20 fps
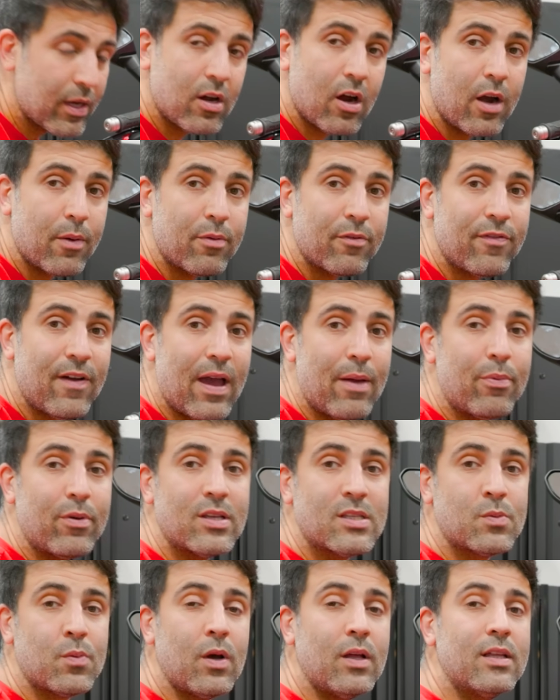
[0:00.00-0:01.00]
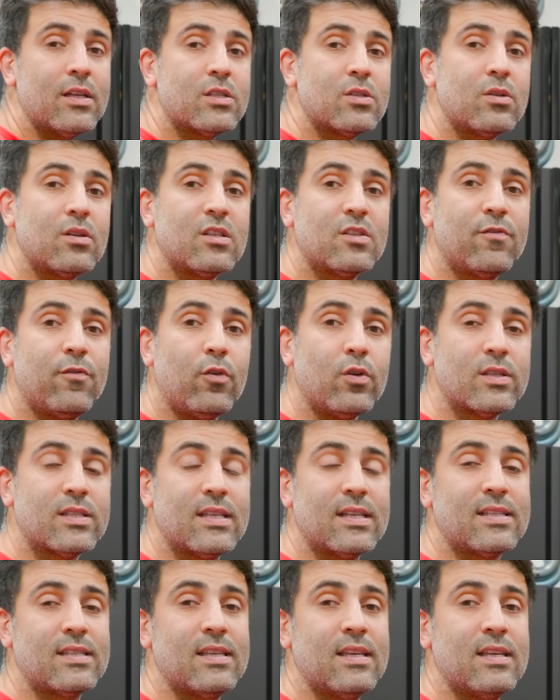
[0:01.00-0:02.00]
be carbon fiber as well as soon as
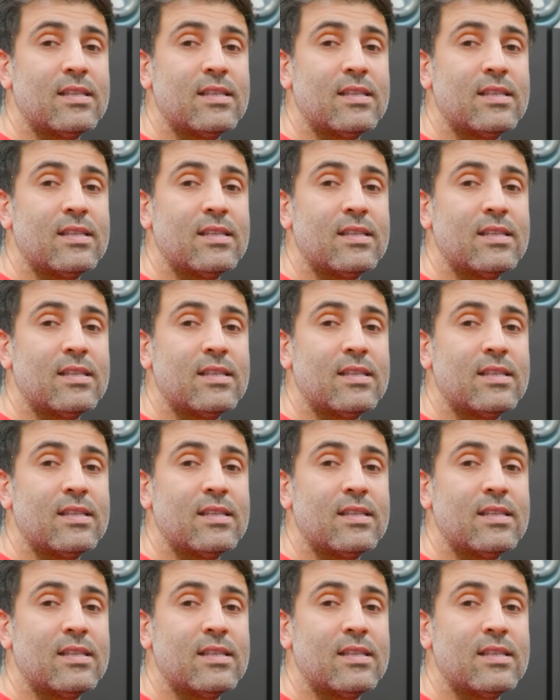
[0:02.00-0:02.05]
Fullsix